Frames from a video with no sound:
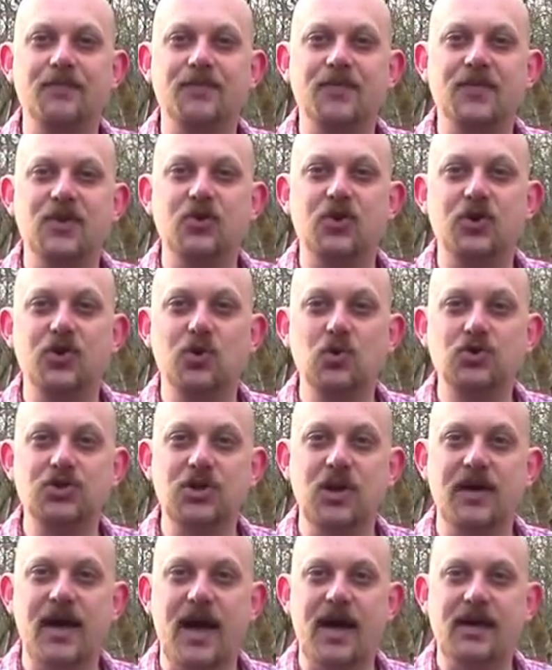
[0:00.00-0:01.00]
You can
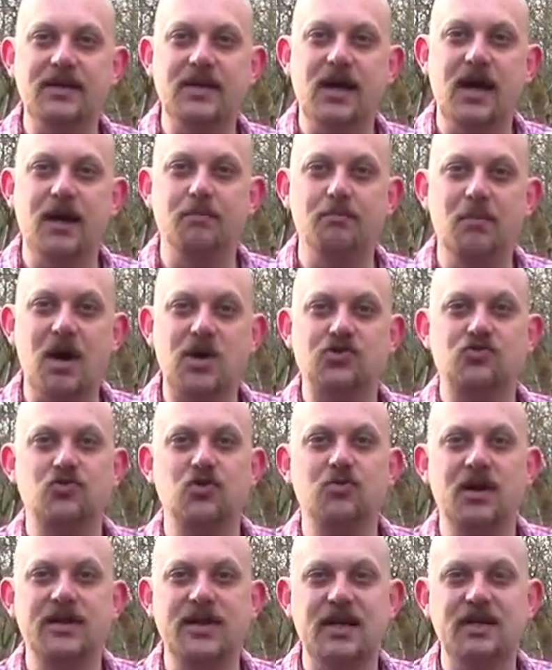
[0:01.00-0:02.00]
also get
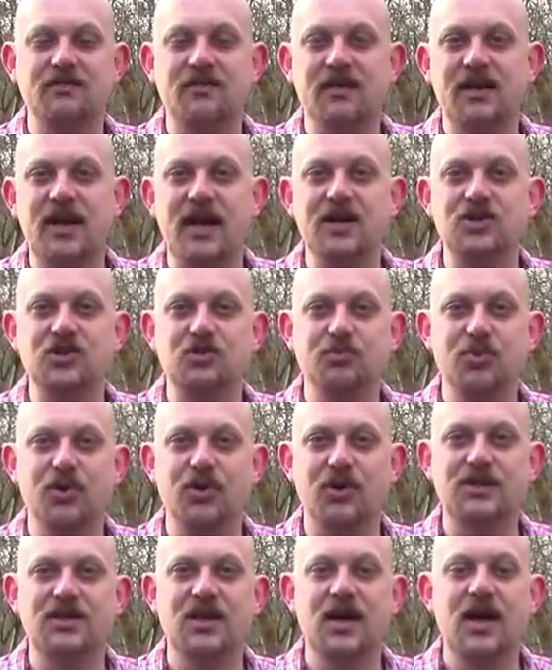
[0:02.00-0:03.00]
mushroom identification
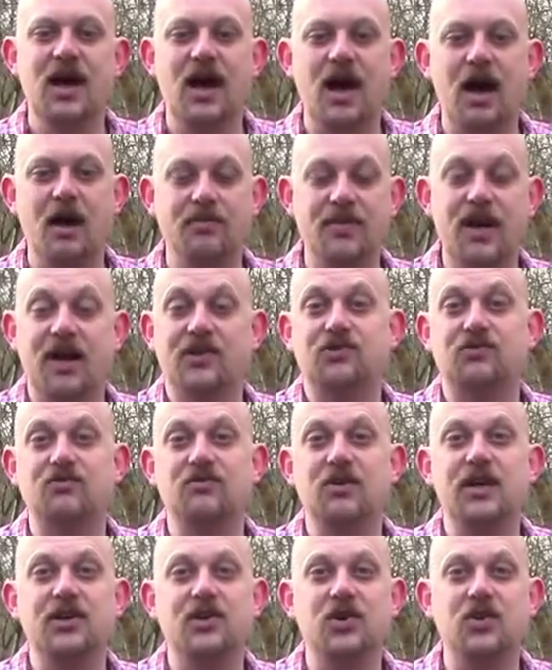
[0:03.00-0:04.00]
books. That's a
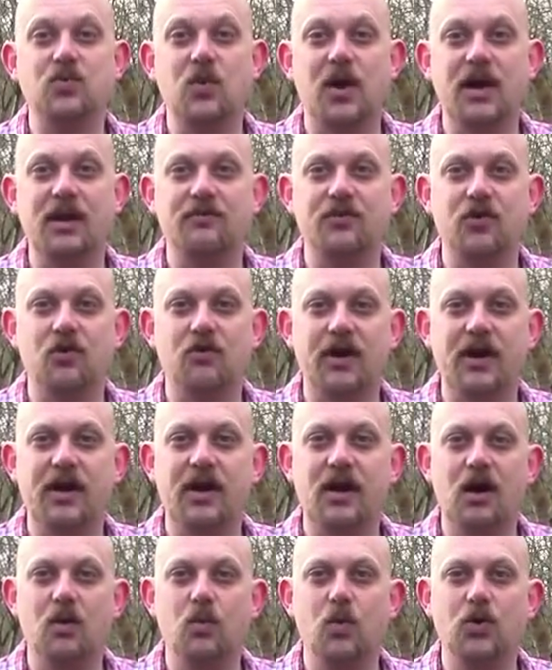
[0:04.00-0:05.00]
really good one if you're in
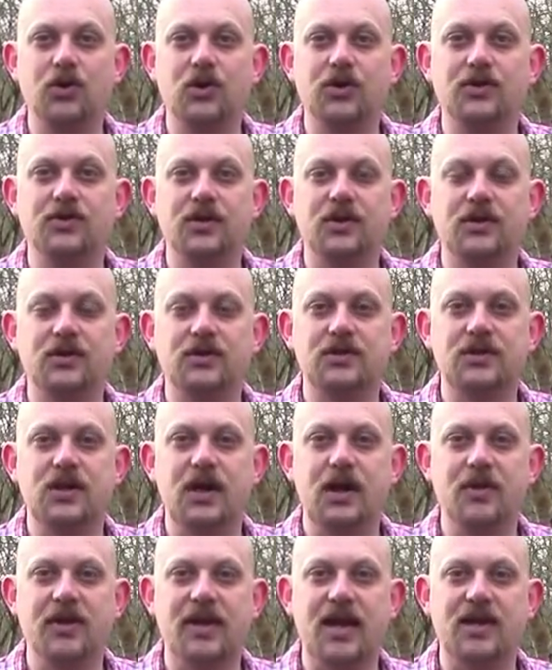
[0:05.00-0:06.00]
a woodland
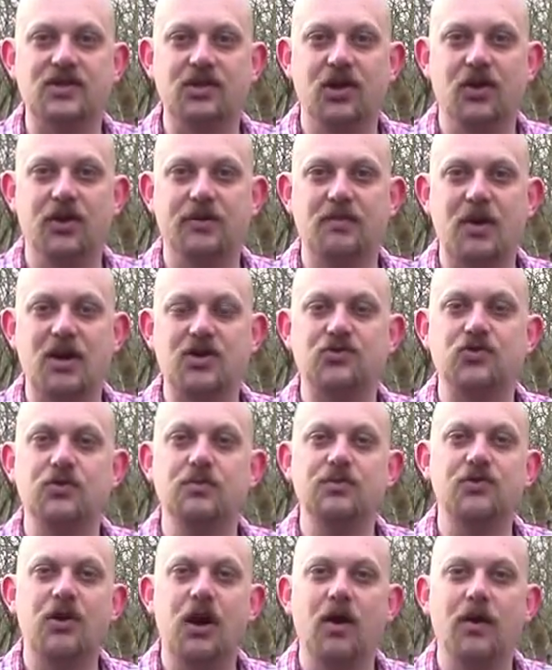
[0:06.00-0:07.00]
that gets a lot of
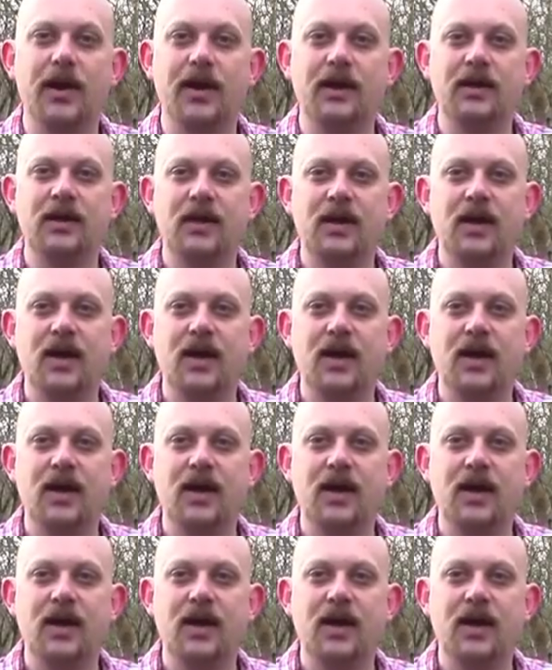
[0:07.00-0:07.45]
mushrooms growing.